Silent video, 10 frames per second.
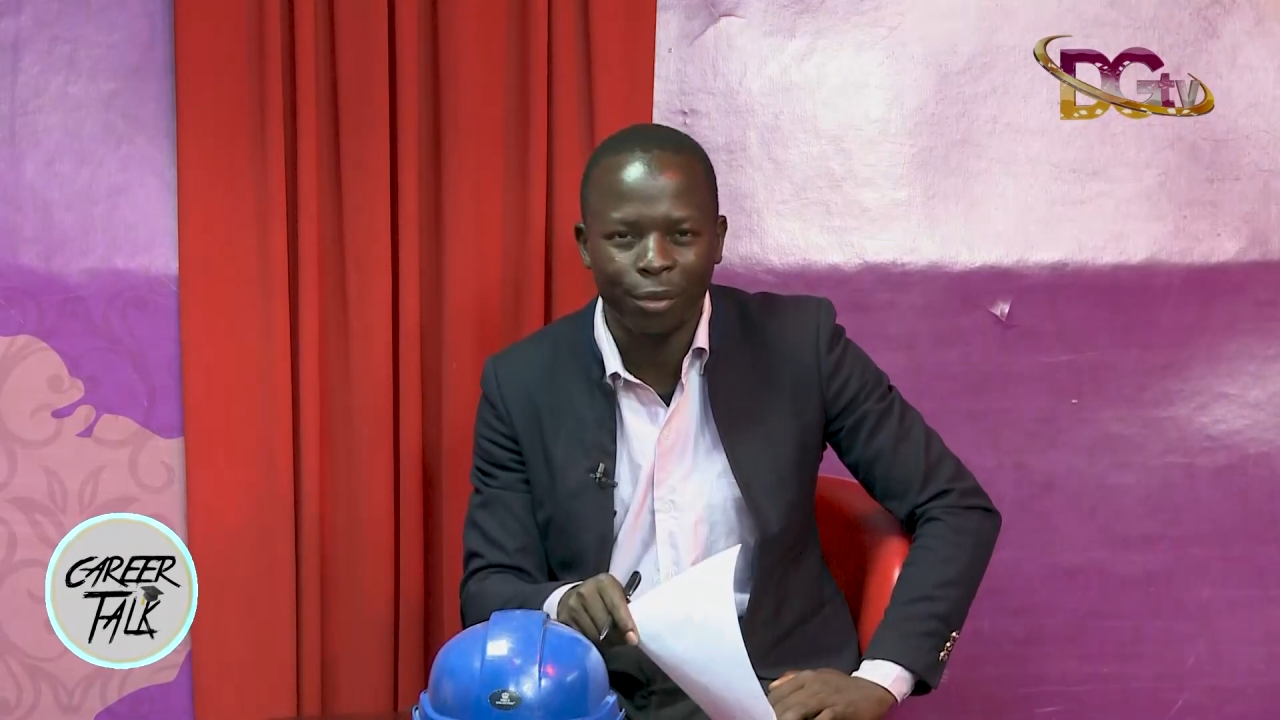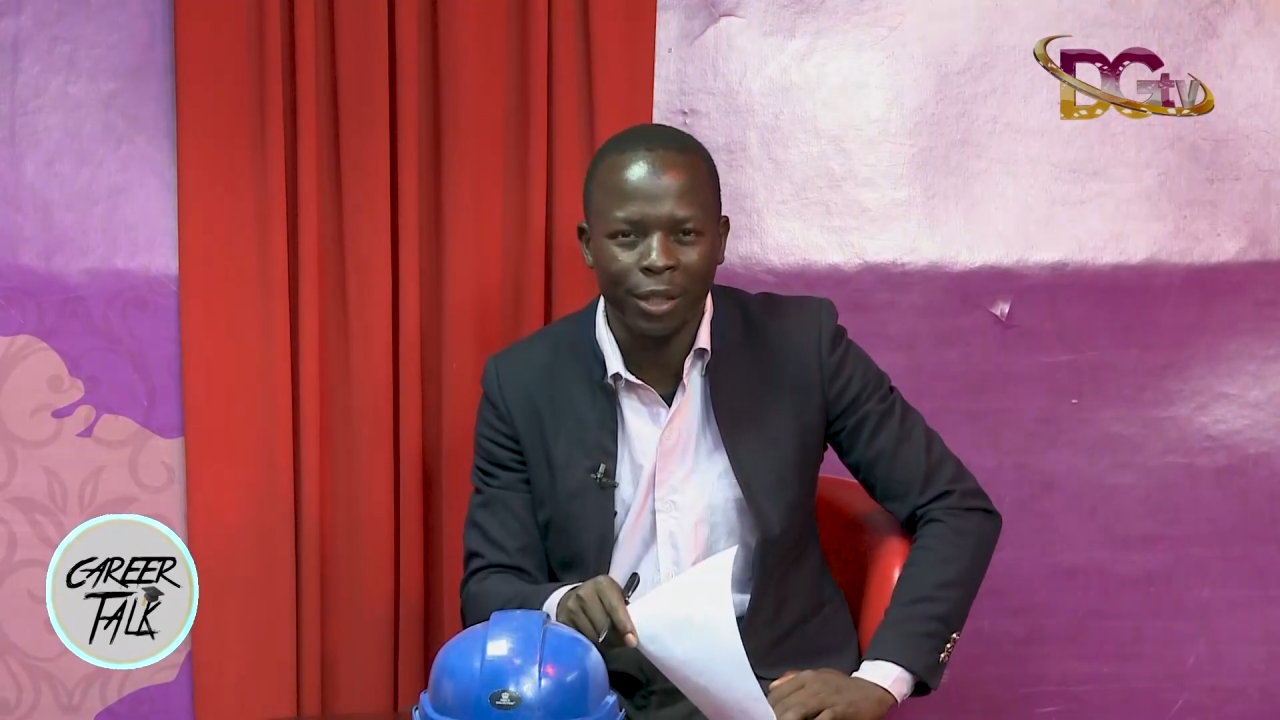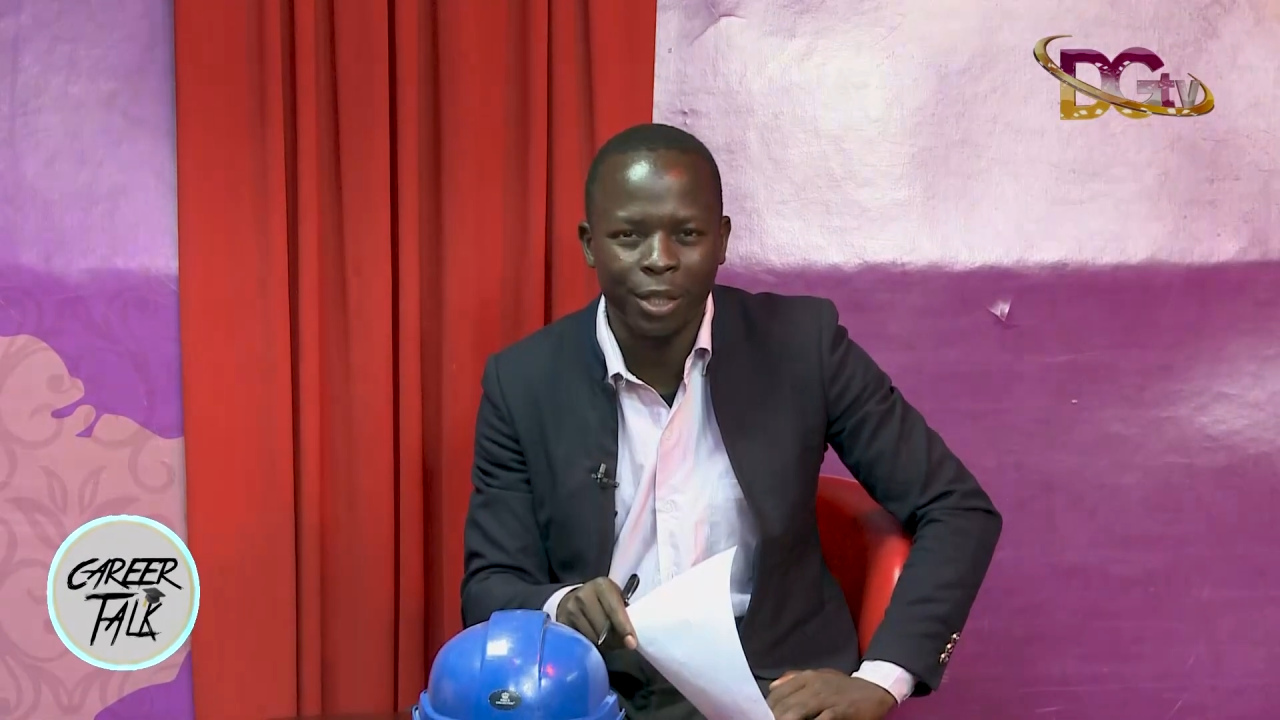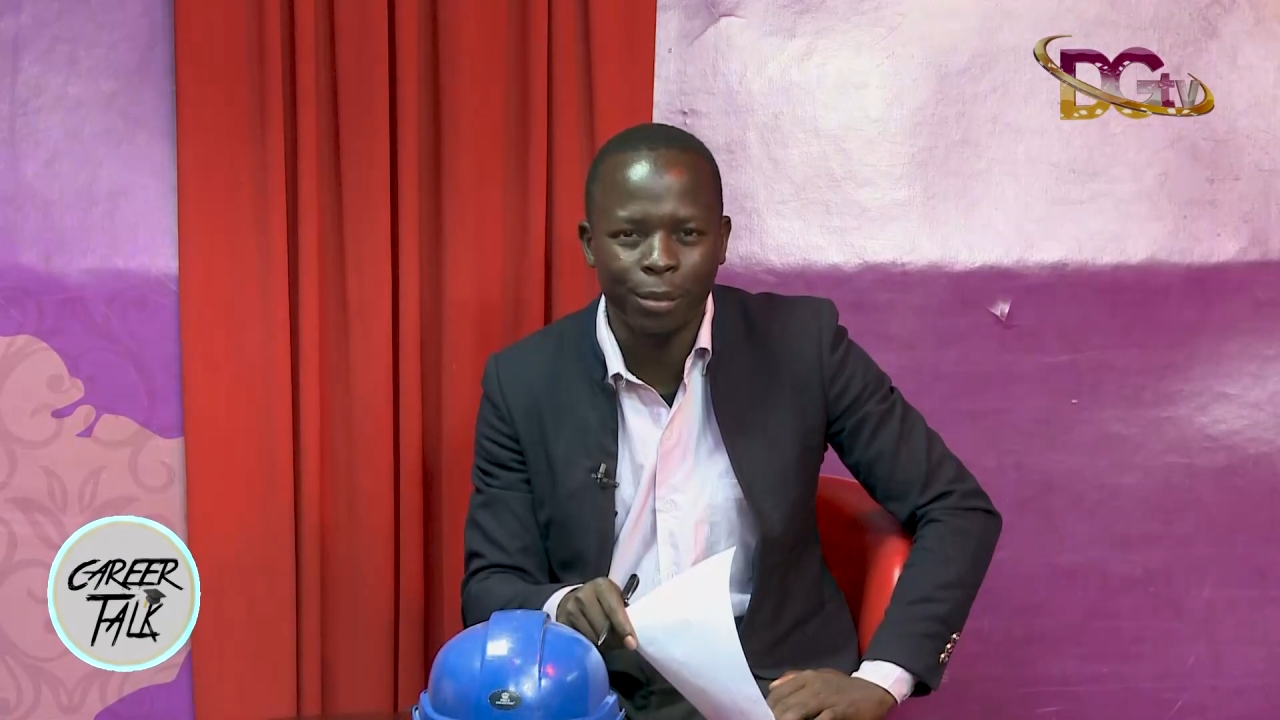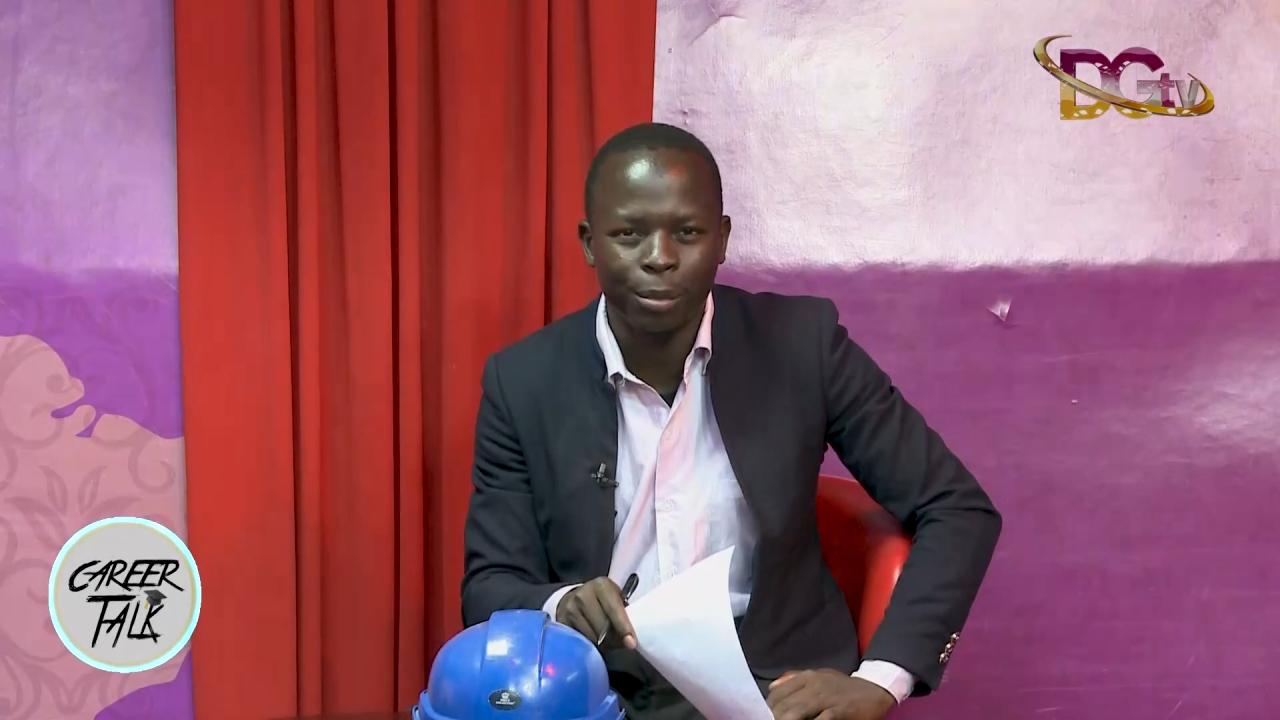
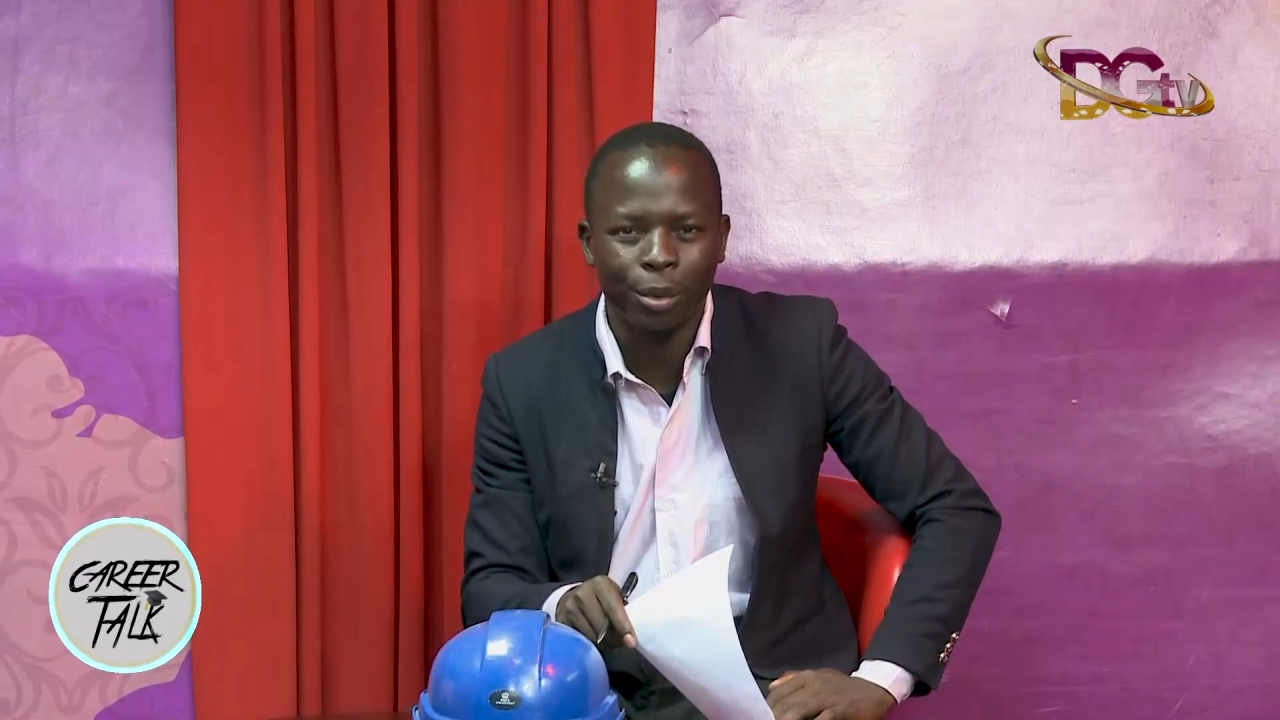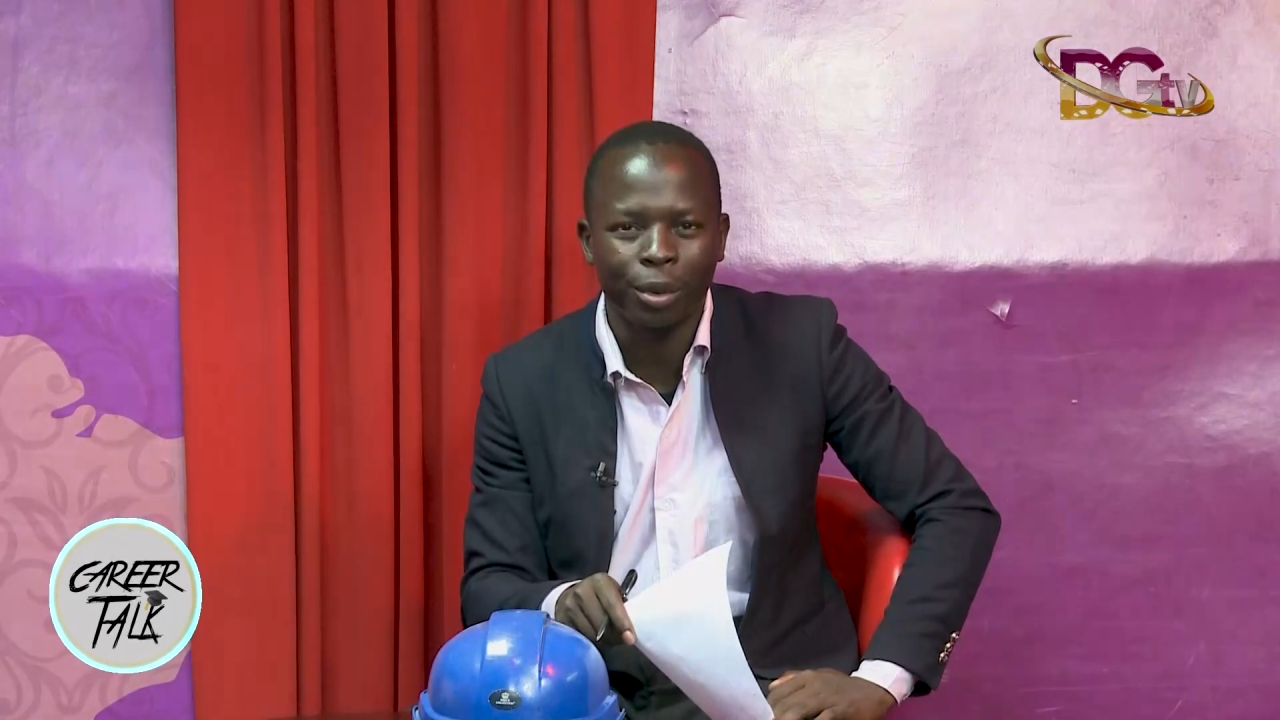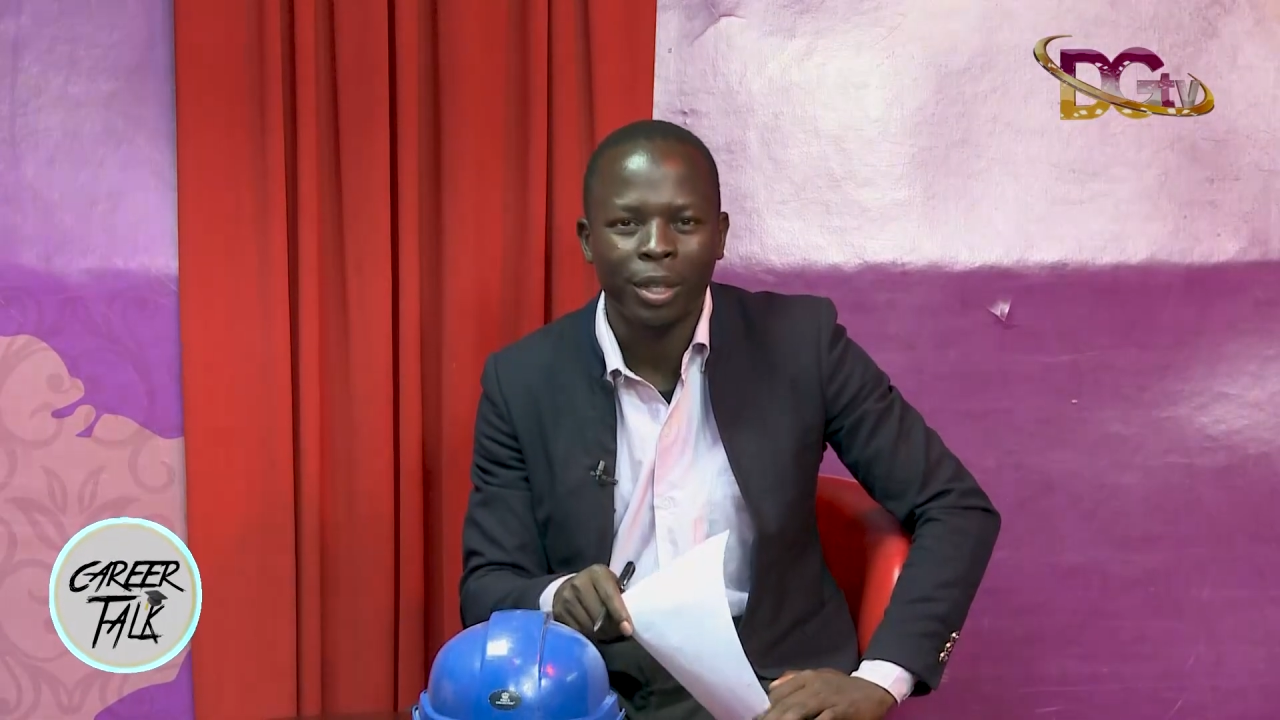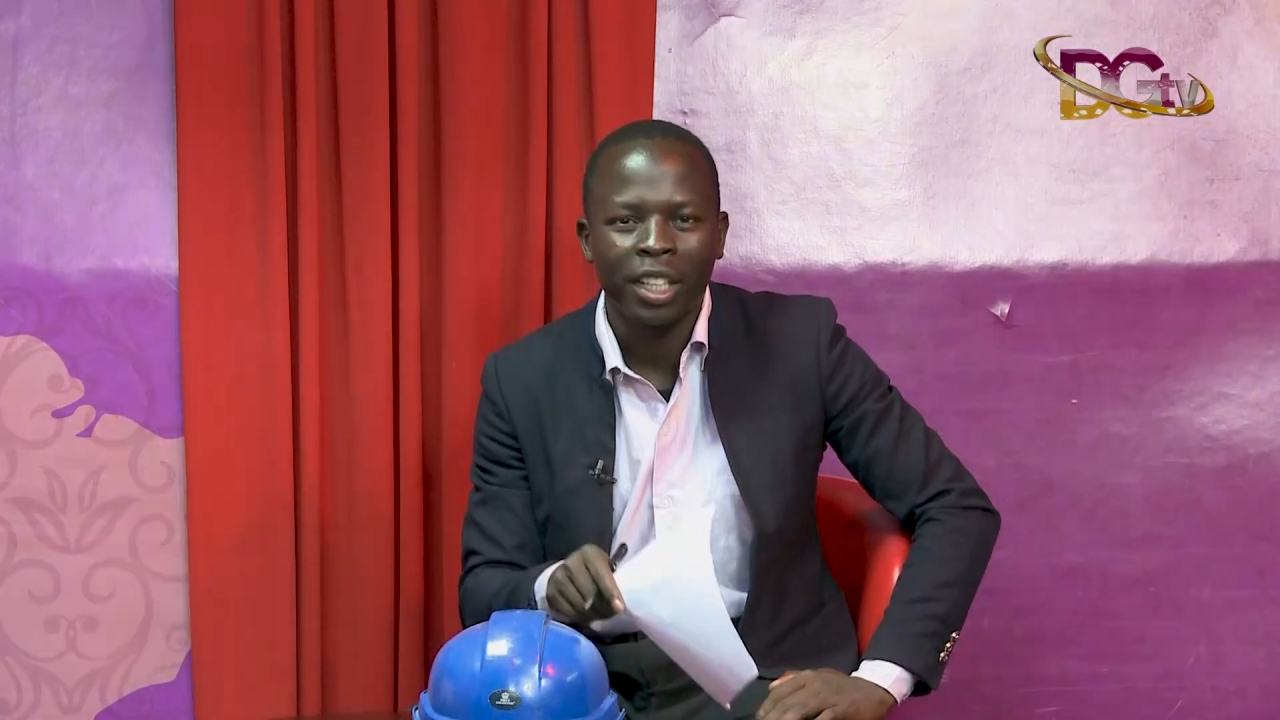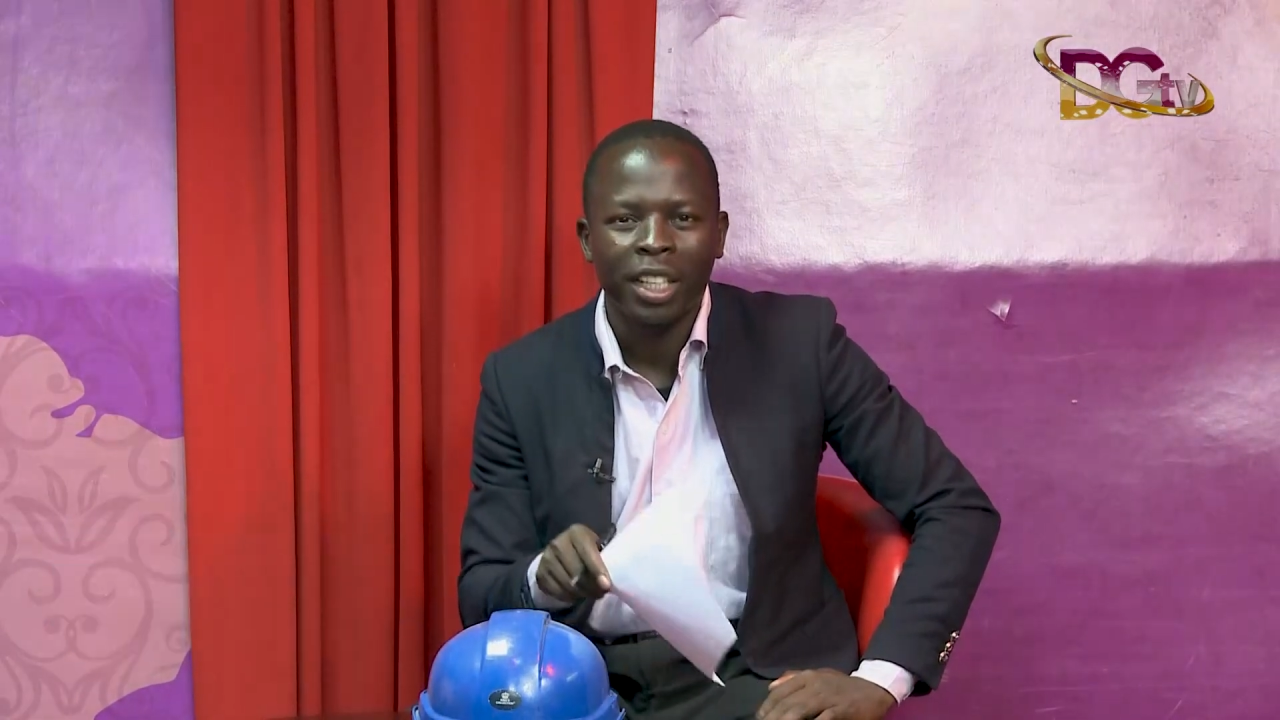Facebook,